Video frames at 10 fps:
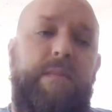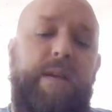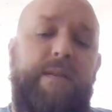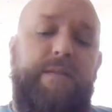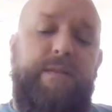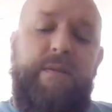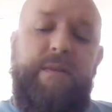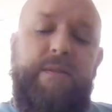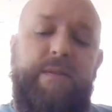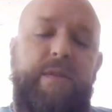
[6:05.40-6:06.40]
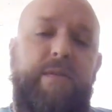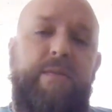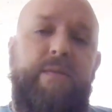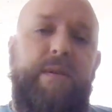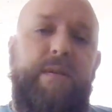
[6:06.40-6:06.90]
as there is
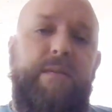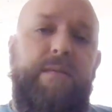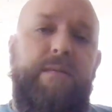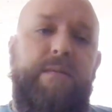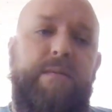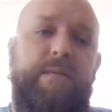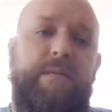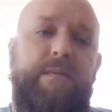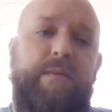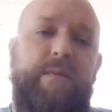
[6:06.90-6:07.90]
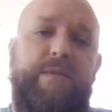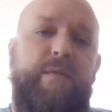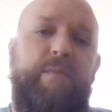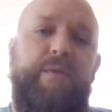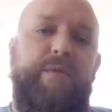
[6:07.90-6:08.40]
no
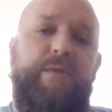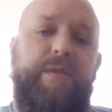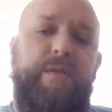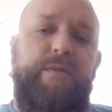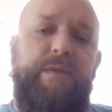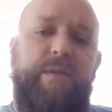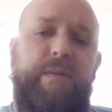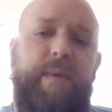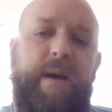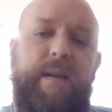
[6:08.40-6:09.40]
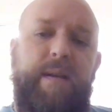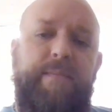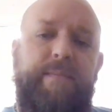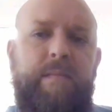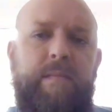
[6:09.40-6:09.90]
producing those in her body.
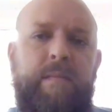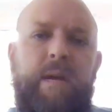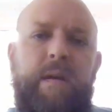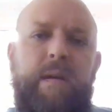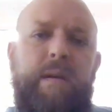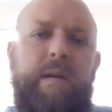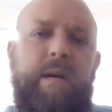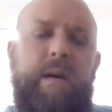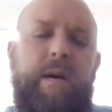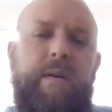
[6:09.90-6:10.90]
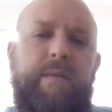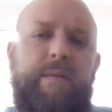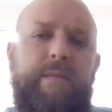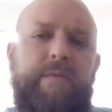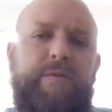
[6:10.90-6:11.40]

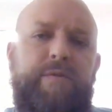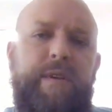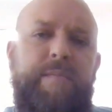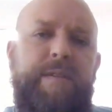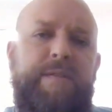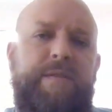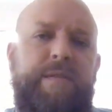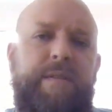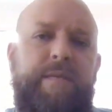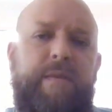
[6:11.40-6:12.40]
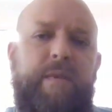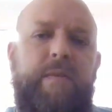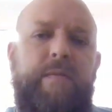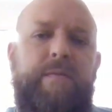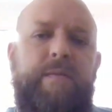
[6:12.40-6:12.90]
Other treatments
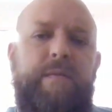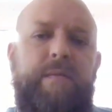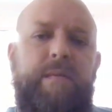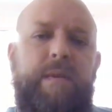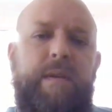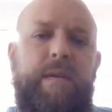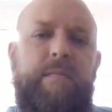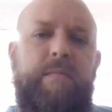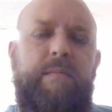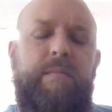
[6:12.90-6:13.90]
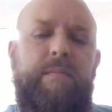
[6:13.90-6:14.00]
involved in